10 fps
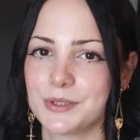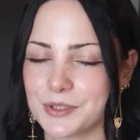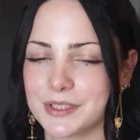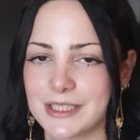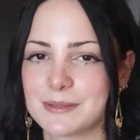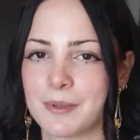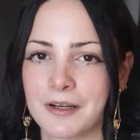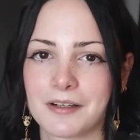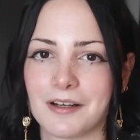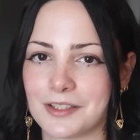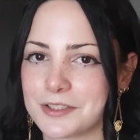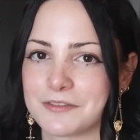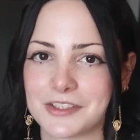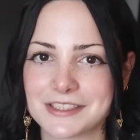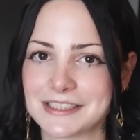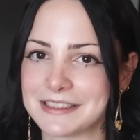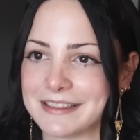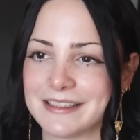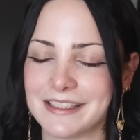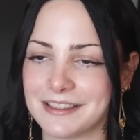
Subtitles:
usually spark controversy in the